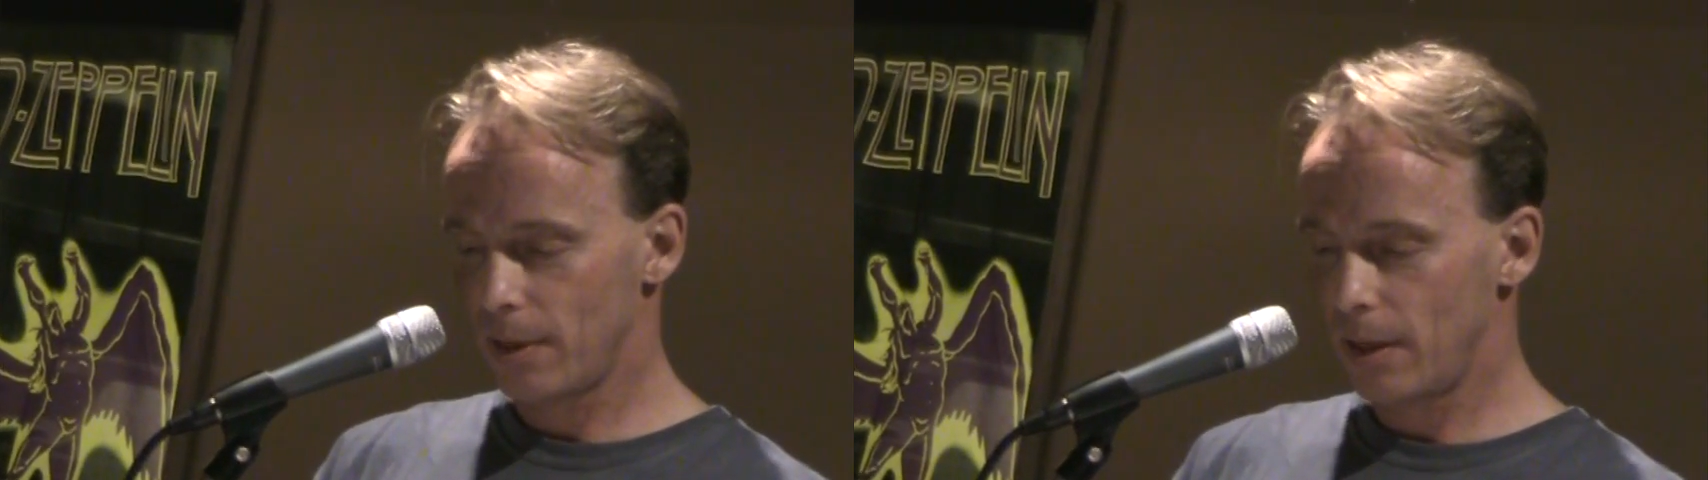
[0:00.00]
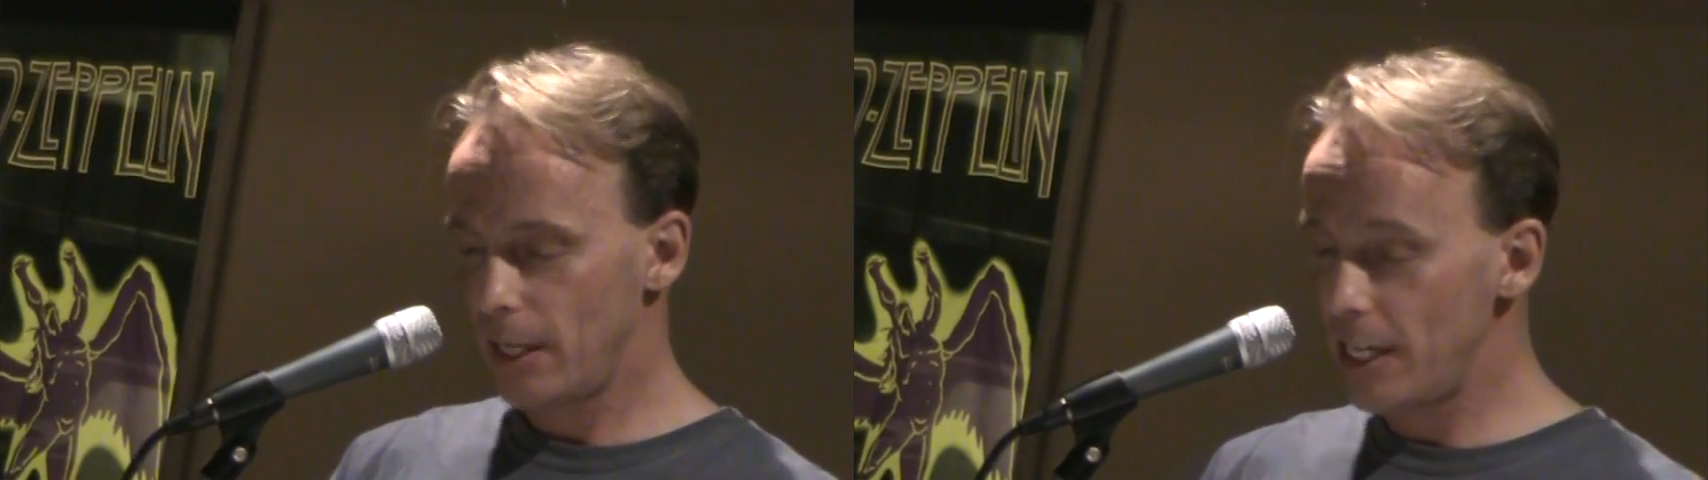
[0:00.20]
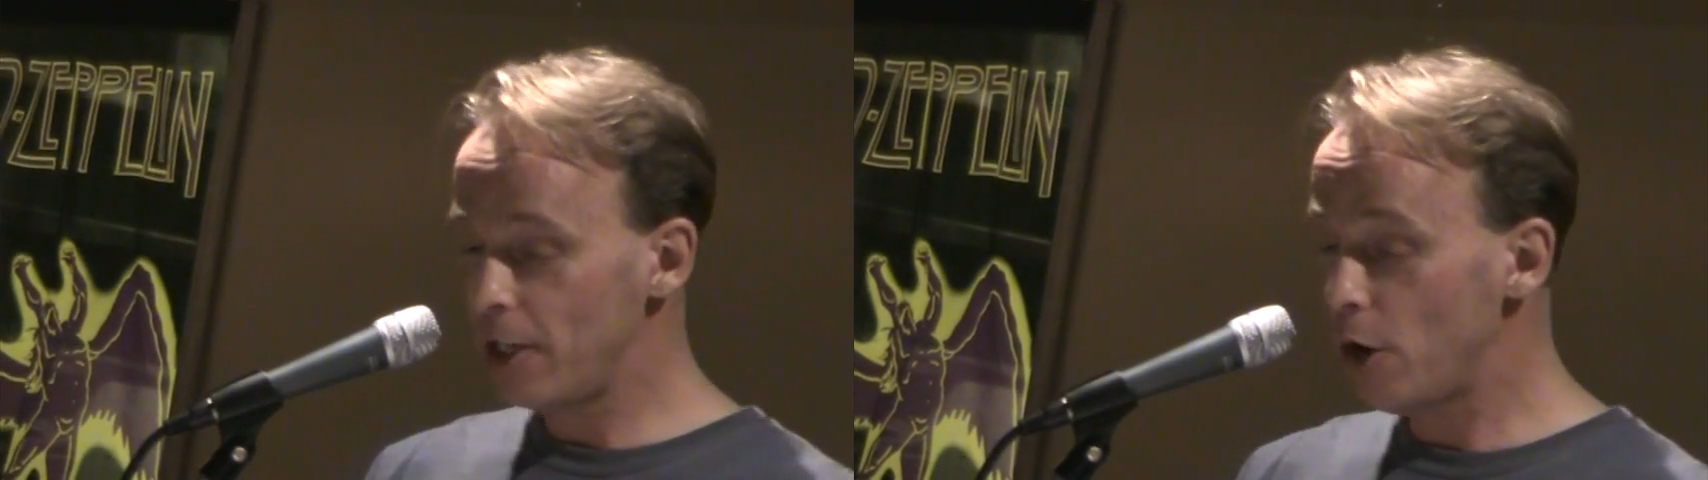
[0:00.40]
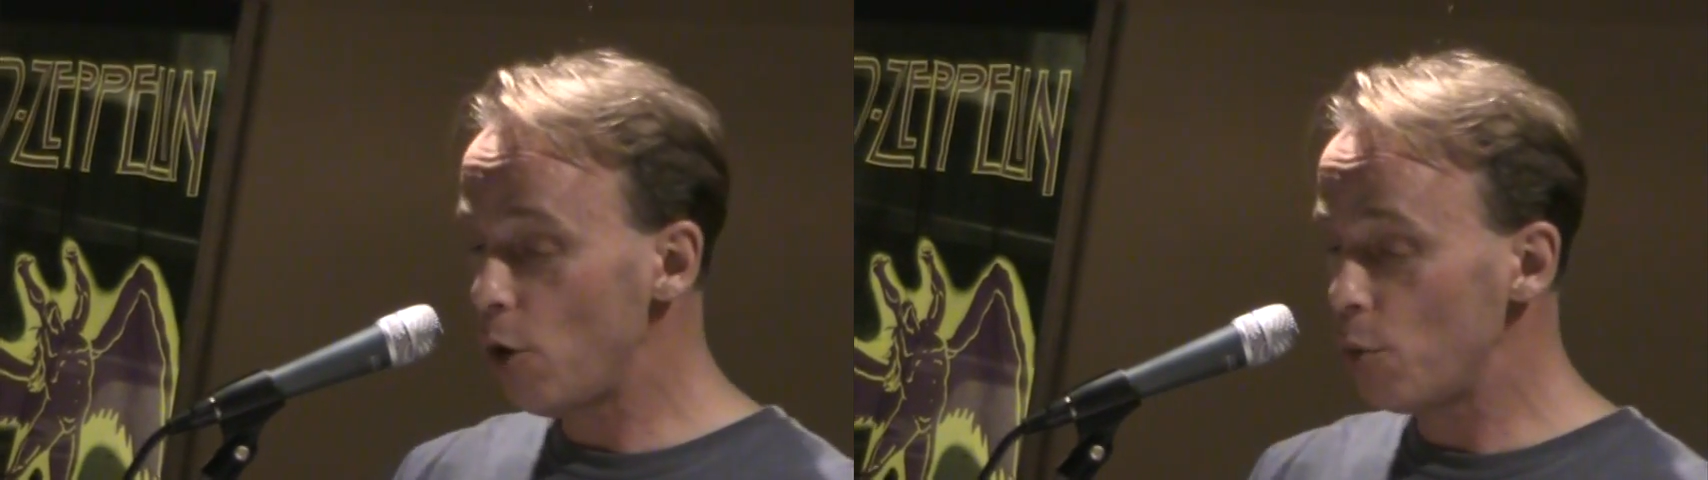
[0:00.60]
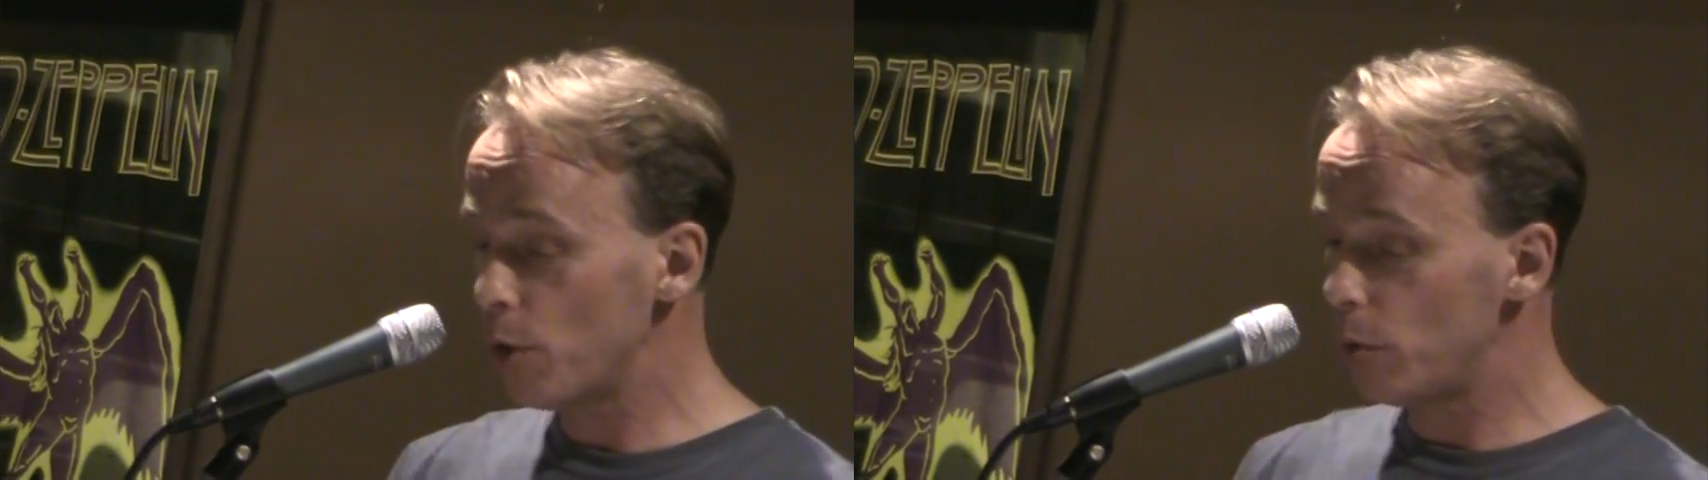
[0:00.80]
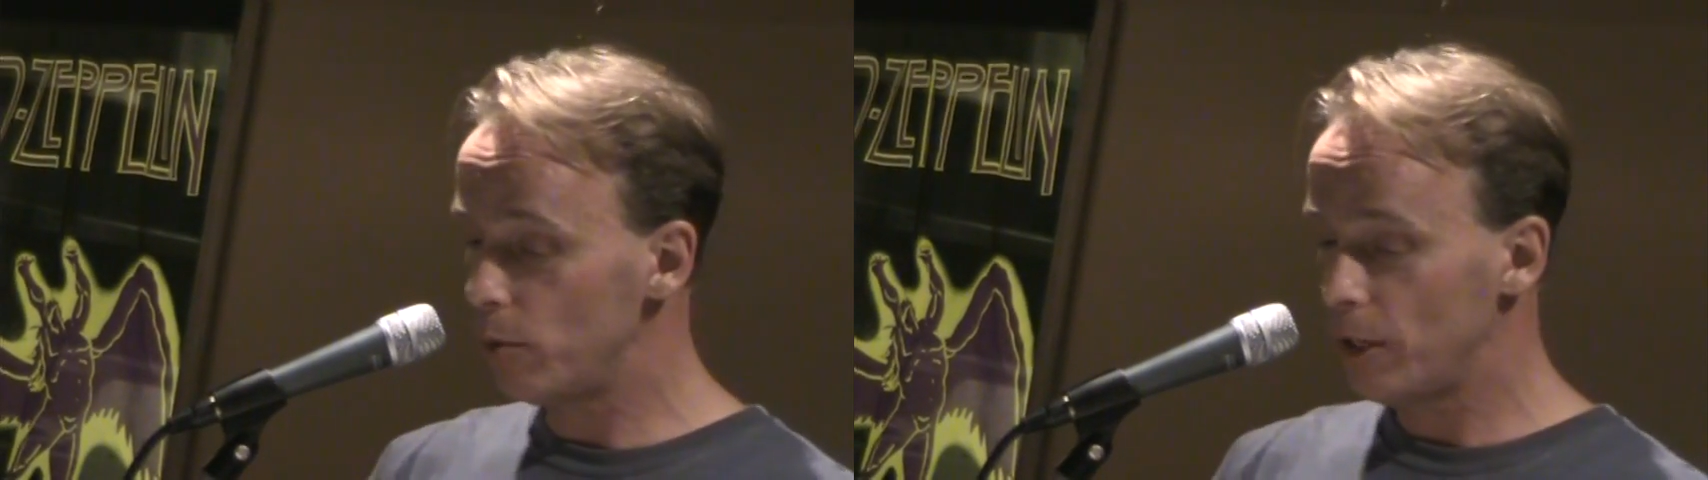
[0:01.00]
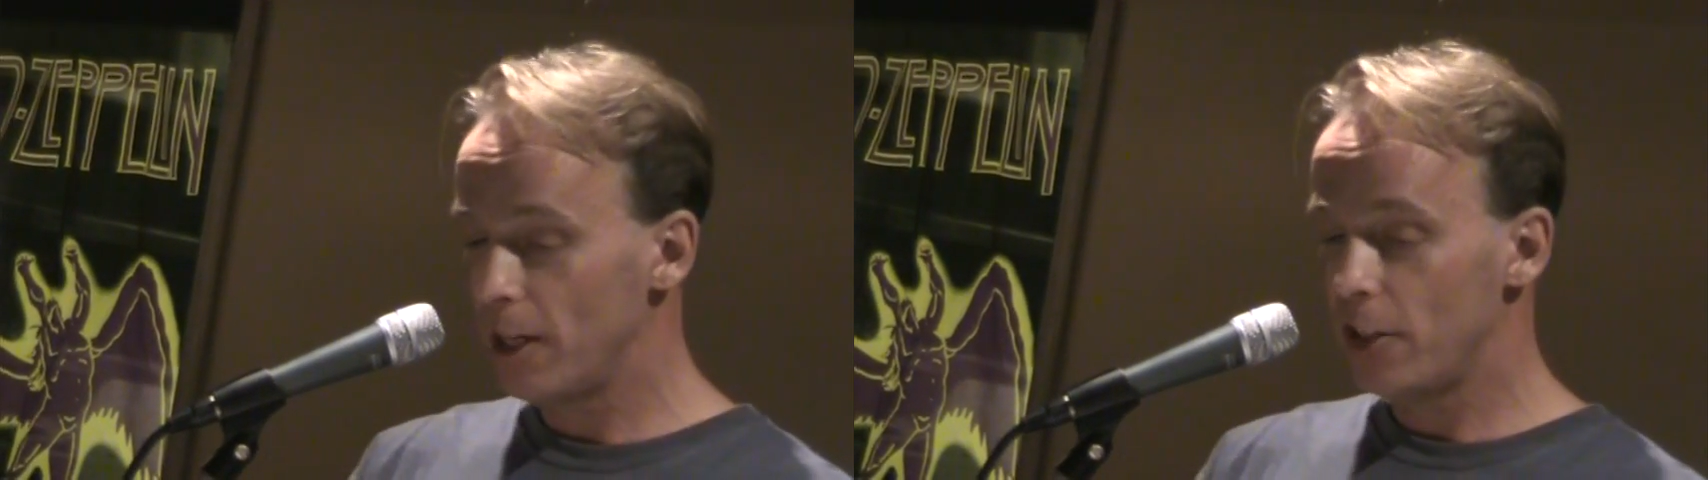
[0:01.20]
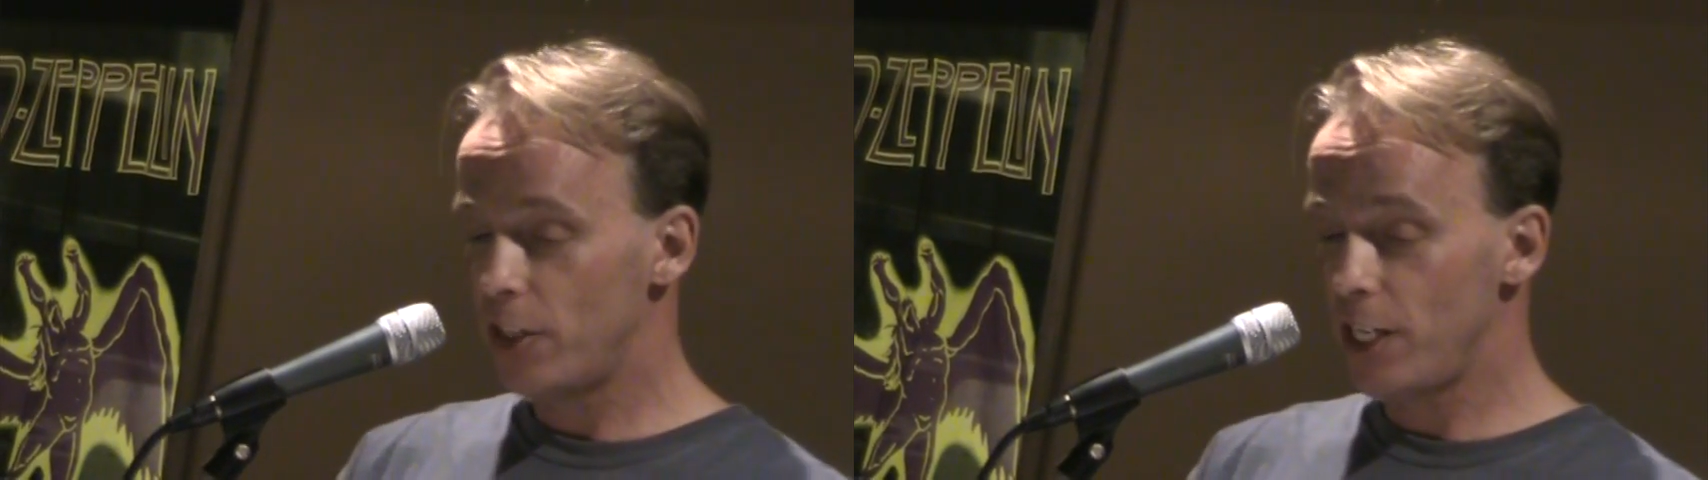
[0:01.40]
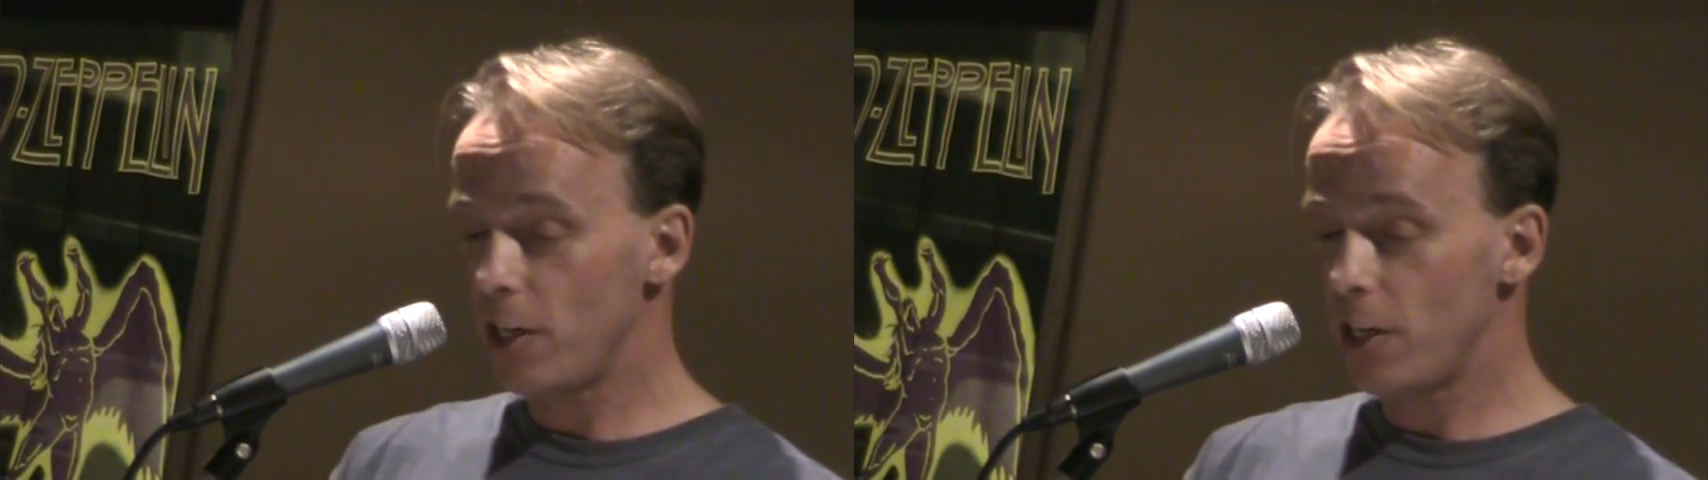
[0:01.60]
He co-wrote She